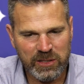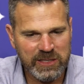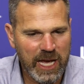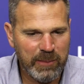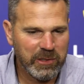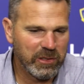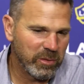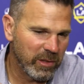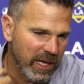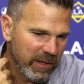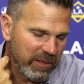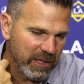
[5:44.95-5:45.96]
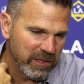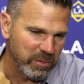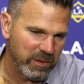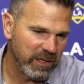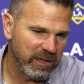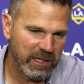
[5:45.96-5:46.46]
adapting to a lot of things
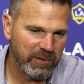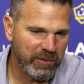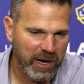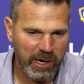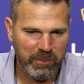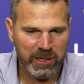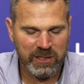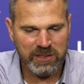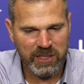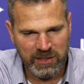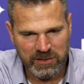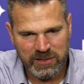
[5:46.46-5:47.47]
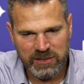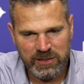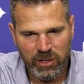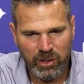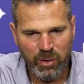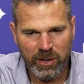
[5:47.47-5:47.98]
within the environment as things
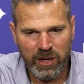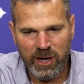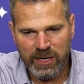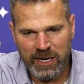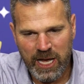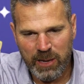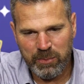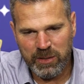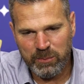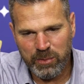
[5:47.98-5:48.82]
are going on and happening.